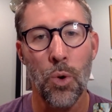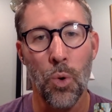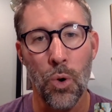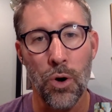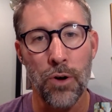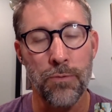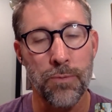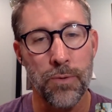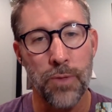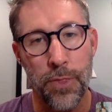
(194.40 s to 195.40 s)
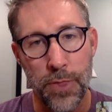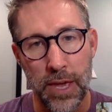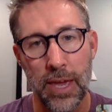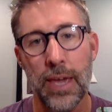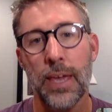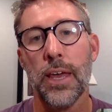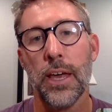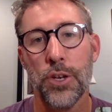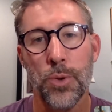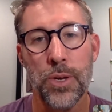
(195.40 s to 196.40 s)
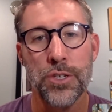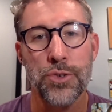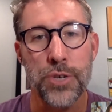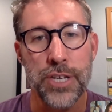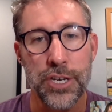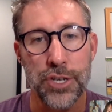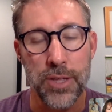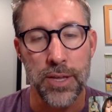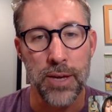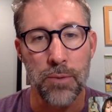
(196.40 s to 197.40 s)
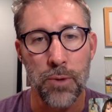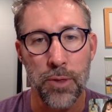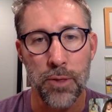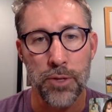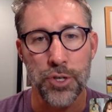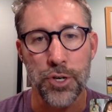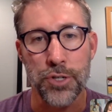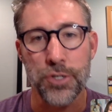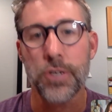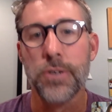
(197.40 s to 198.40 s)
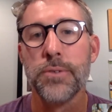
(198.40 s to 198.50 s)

or of thinking and doing strategically within the church.